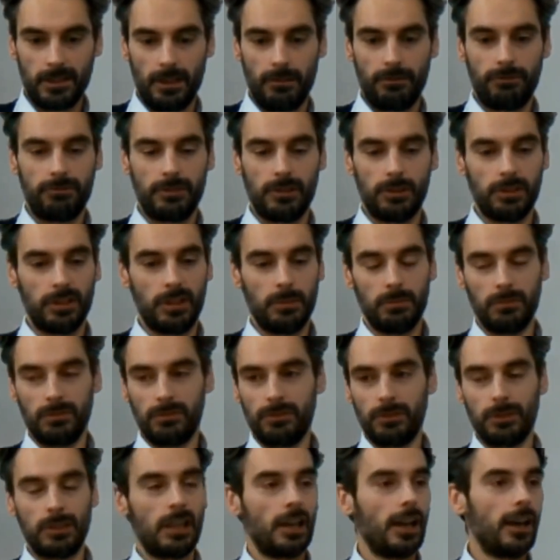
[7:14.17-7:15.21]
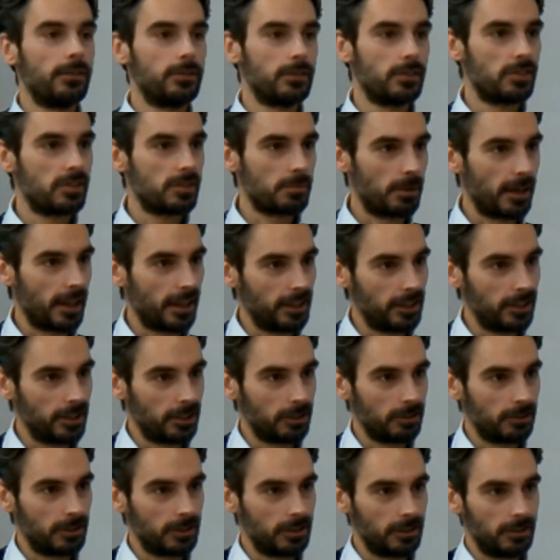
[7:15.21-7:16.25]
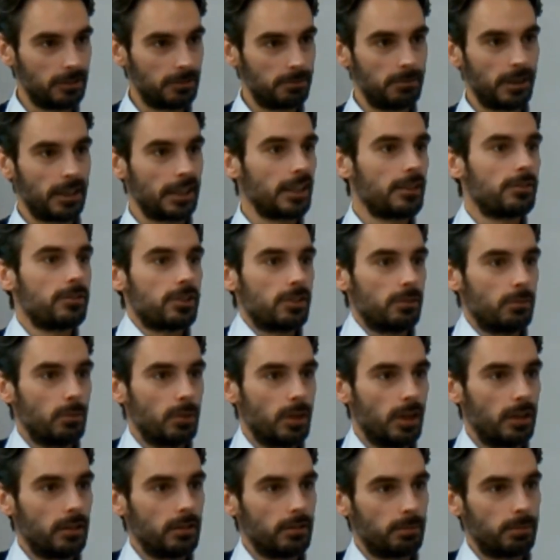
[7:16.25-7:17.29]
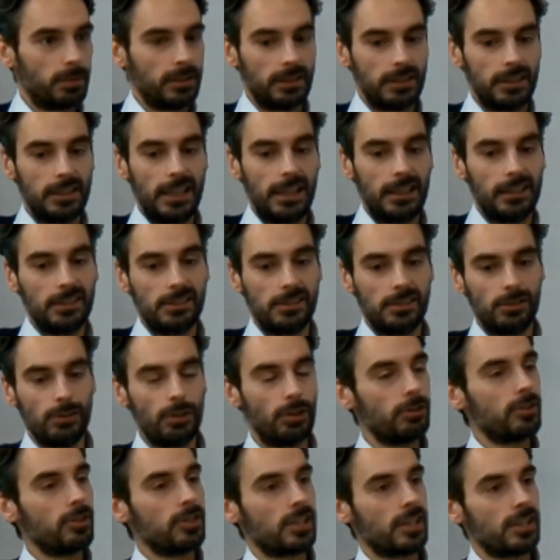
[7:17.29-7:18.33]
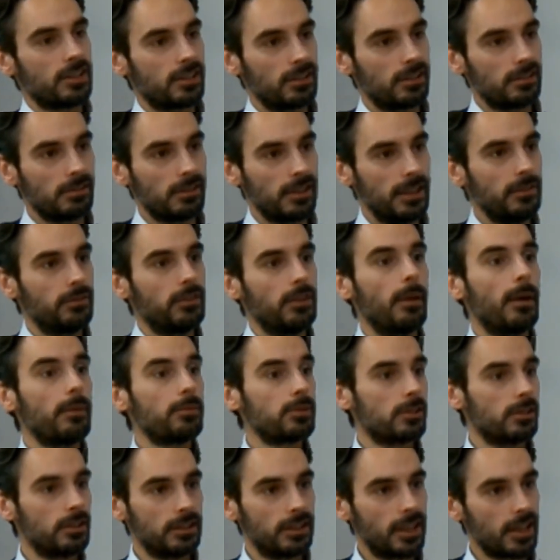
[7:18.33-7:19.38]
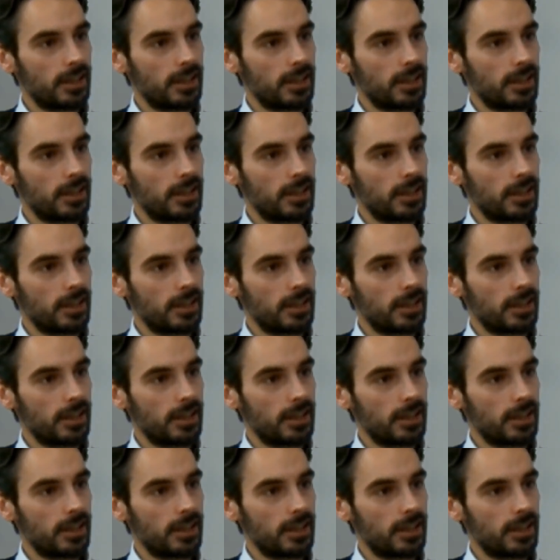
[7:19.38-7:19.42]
fill their lives with splendour and magnificent wealth, but nor is it to leave them absolutely